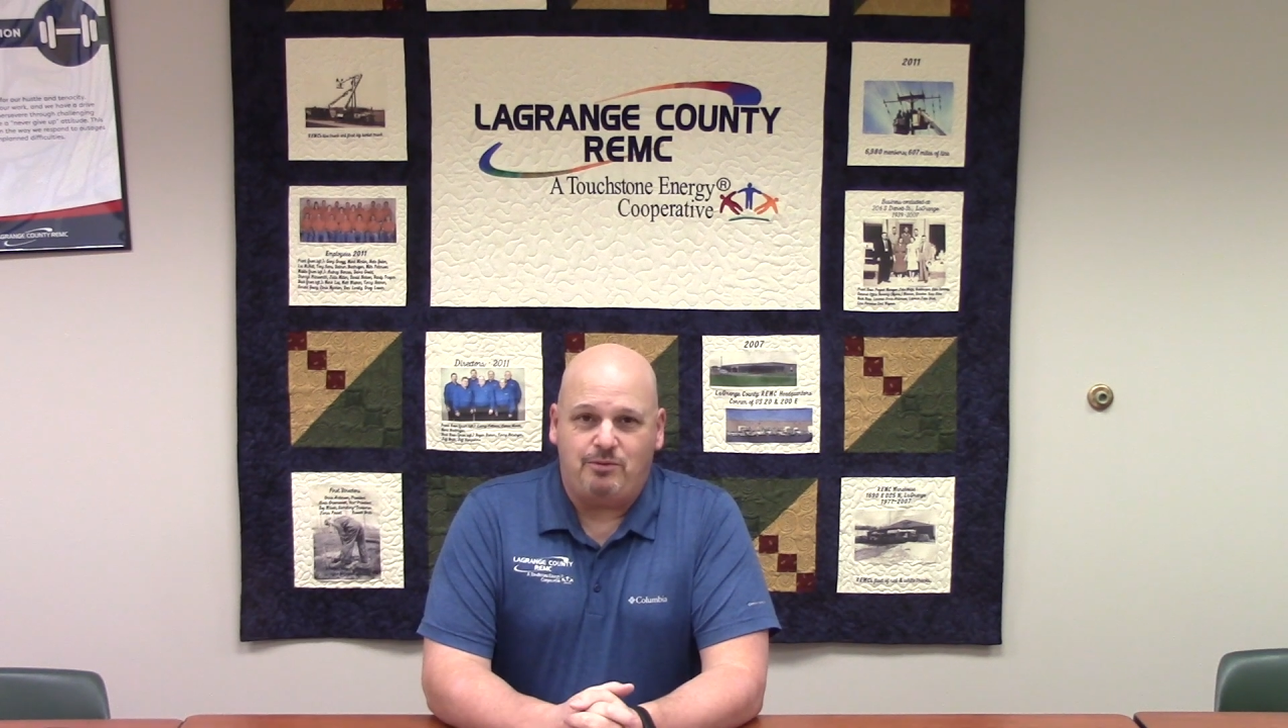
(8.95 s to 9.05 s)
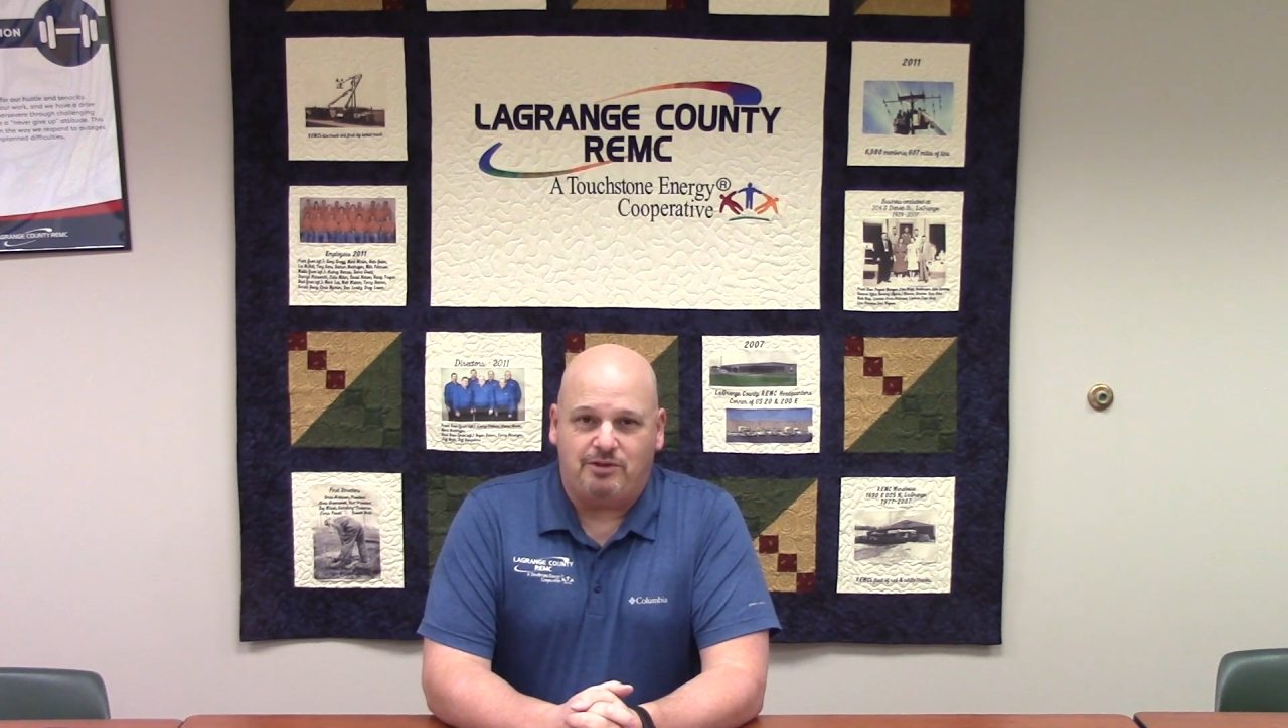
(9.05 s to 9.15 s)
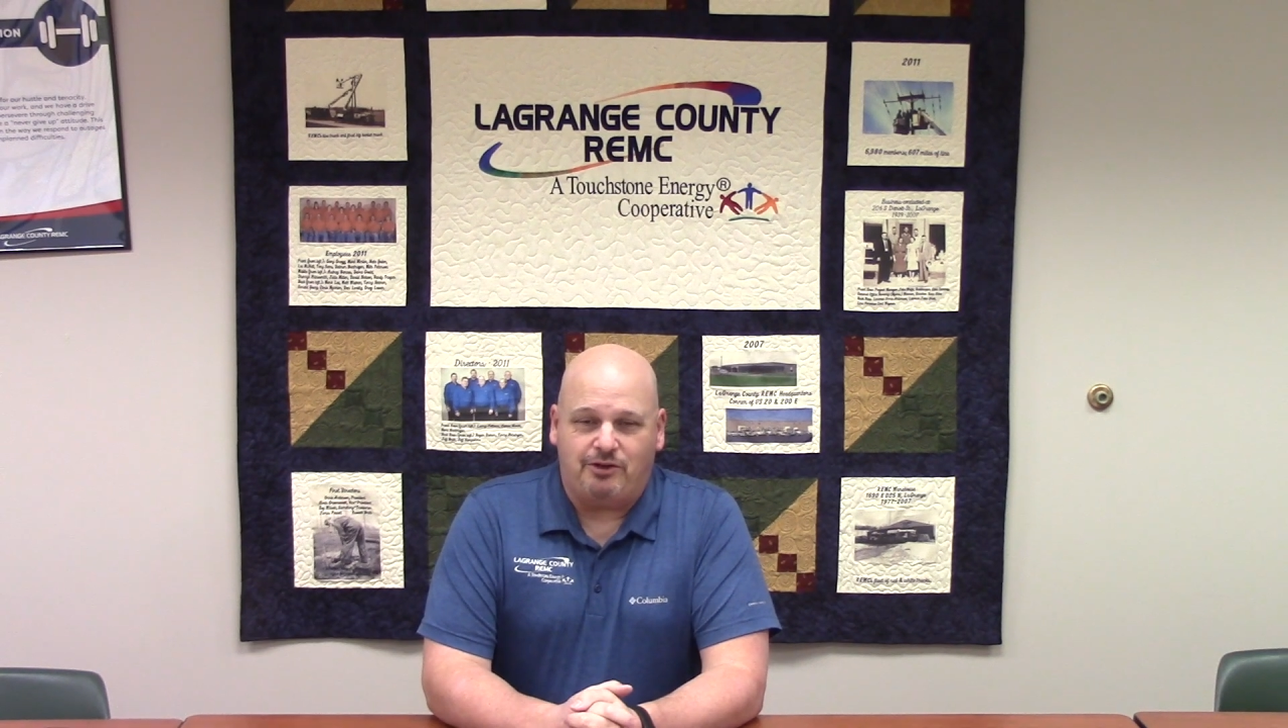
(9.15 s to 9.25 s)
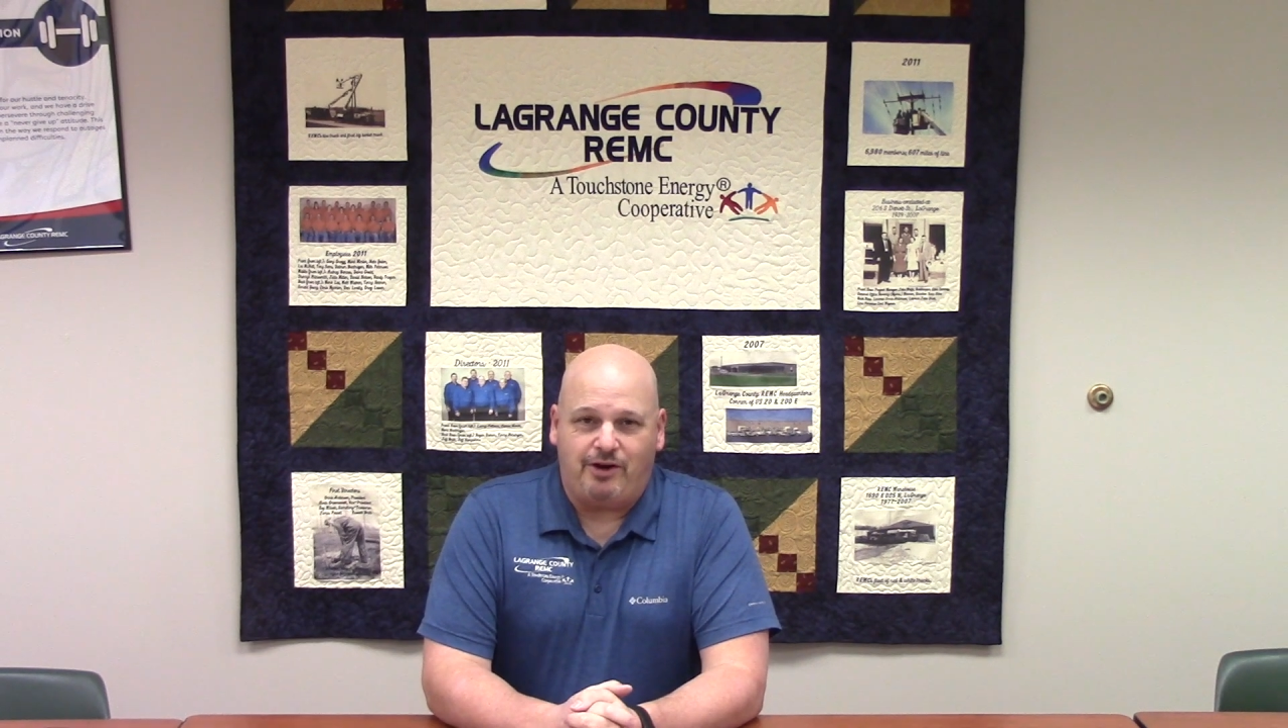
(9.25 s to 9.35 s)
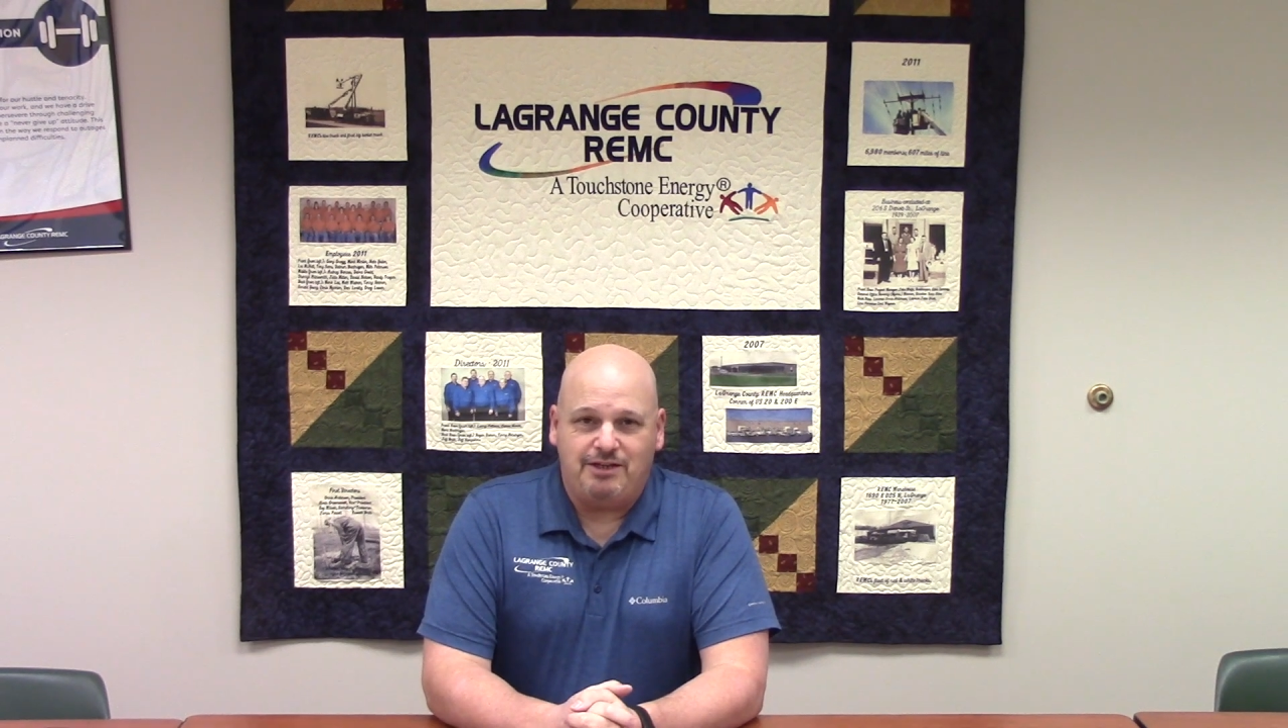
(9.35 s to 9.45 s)

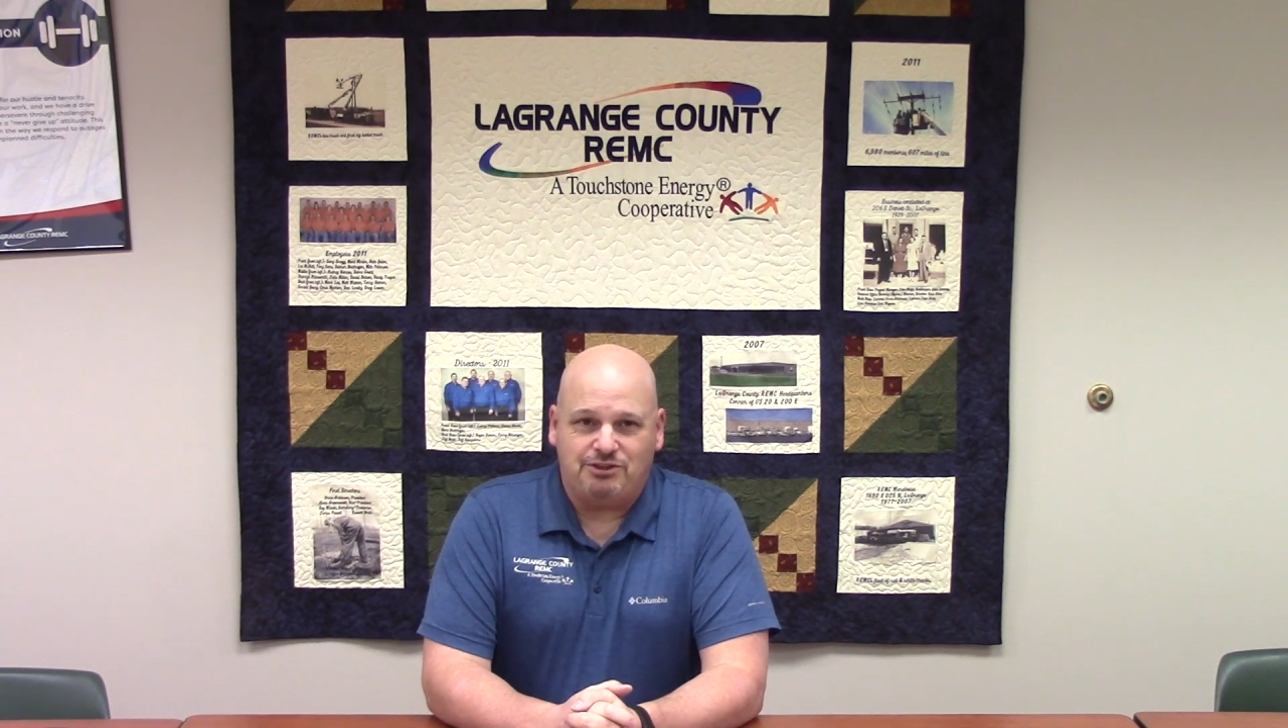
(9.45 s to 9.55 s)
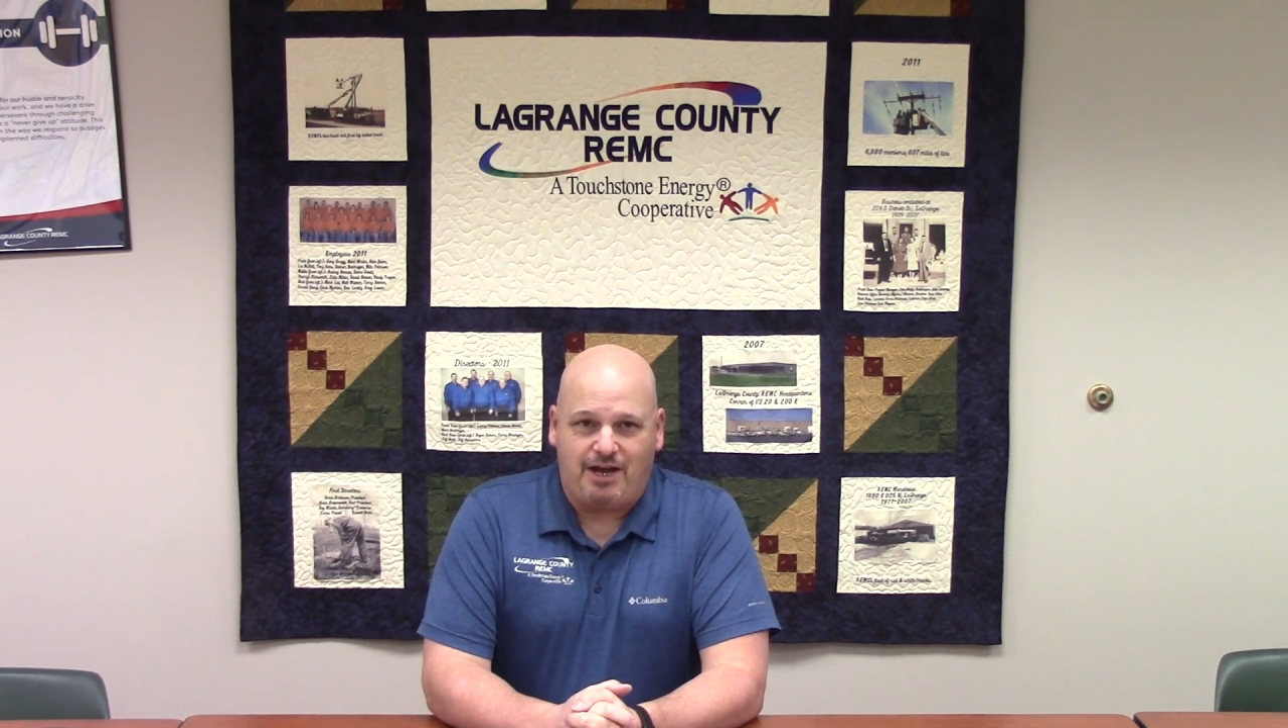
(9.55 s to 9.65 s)
with LaGrange